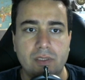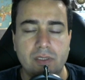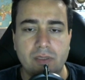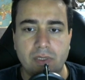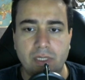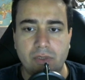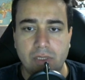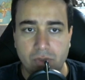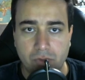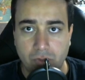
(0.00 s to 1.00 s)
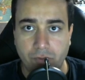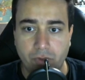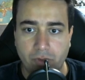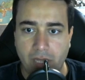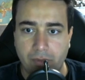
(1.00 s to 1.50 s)
is something that you need to do for your
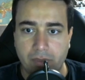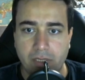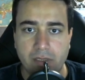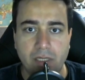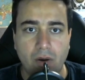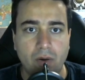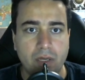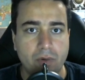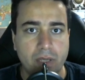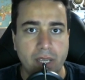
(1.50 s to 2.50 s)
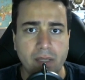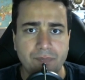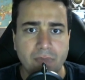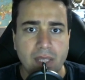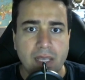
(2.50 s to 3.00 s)
camera. And then click OK.
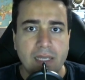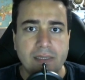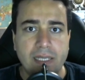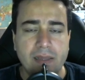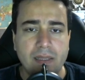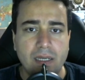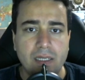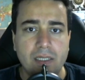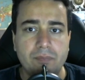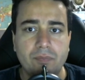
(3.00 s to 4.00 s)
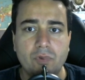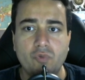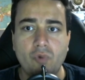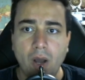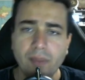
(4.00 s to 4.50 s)
Then to
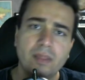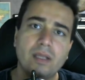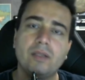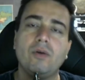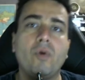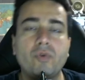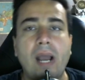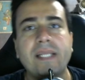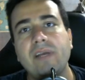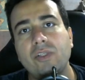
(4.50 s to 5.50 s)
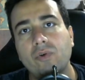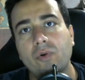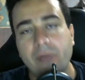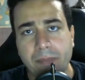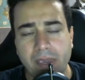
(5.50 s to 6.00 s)
run or to activate your
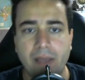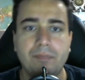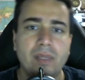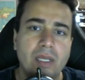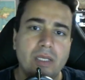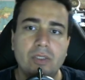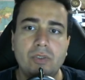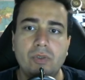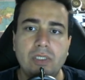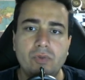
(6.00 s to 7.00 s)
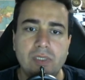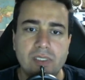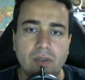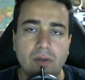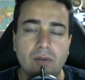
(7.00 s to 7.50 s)
webcam, you need to
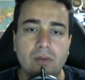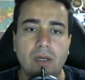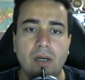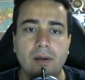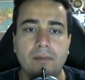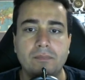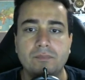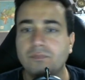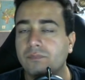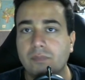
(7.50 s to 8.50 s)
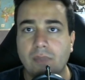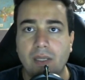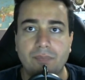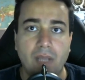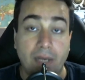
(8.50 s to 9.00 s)
install
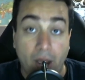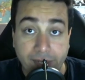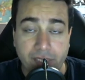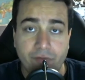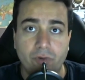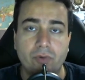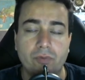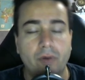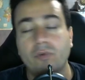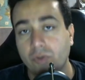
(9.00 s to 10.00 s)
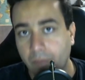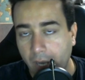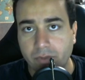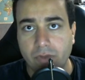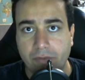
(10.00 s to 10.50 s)
an IDE for your, of course, your
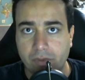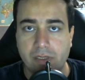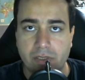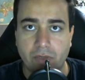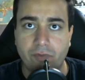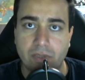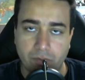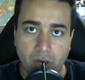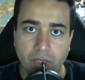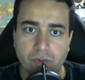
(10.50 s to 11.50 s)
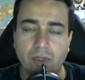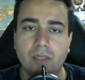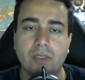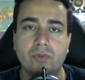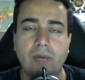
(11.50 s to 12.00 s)
Python. You have to install first on Python
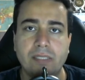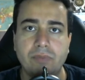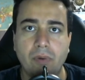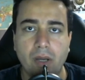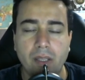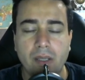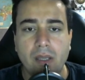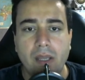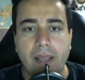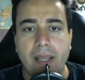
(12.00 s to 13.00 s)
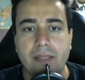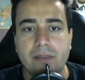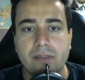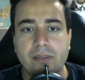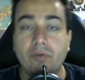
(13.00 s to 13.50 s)
on your Raspberry Pi.
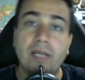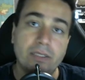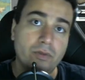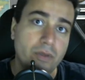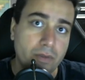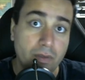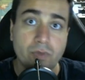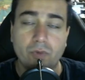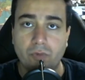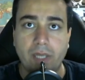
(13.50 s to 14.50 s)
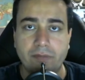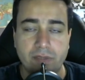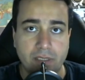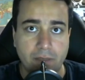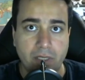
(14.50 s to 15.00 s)
And for that, I'll also write
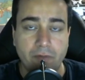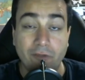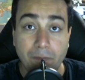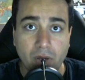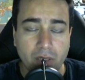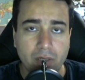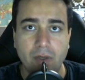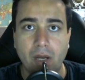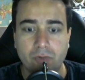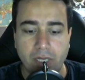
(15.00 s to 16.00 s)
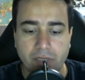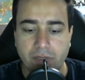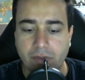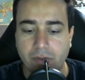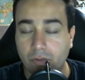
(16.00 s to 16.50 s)
everything on my weblog, how to
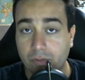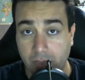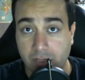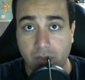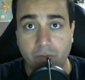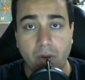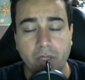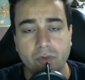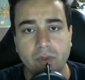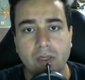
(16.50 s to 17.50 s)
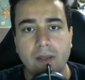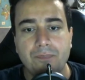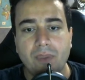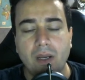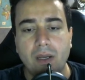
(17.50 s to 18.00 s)
activate or install the Python
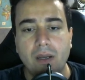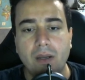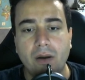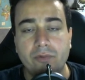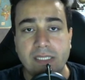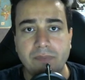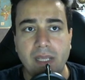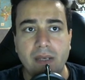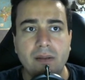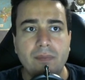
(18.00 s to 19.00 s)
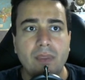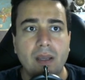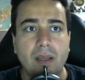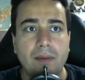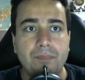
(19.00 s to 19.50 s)
on Raspbian.
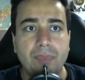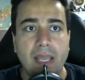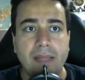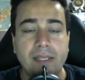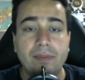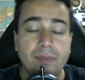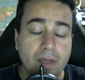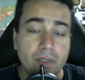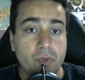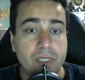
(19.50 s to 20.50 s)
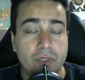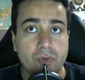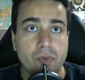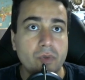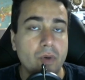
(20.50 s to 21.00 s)
And then you need
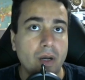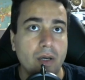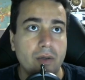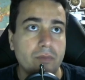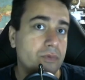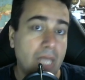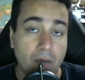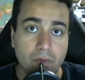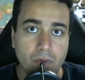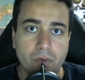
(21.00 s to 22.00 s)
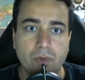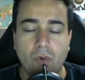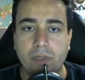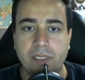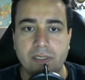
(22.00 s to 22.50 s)
to download
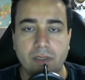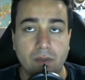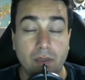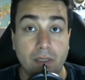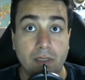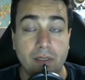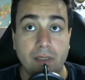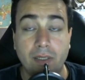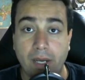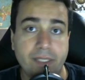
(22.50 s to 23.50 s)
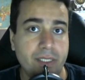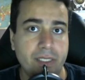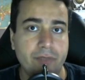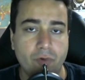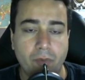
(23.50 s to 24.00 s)
or install an
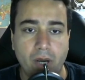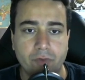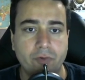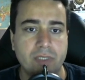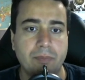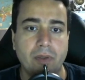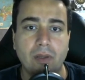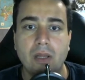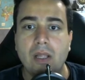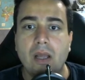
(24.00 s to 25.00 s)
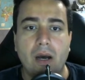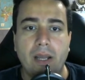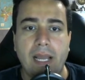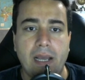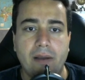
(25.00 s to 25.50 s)
IDE for Python. For example, I
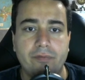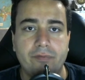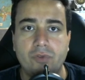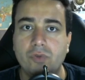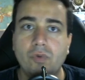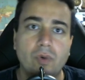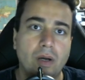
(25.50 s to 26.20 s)
have two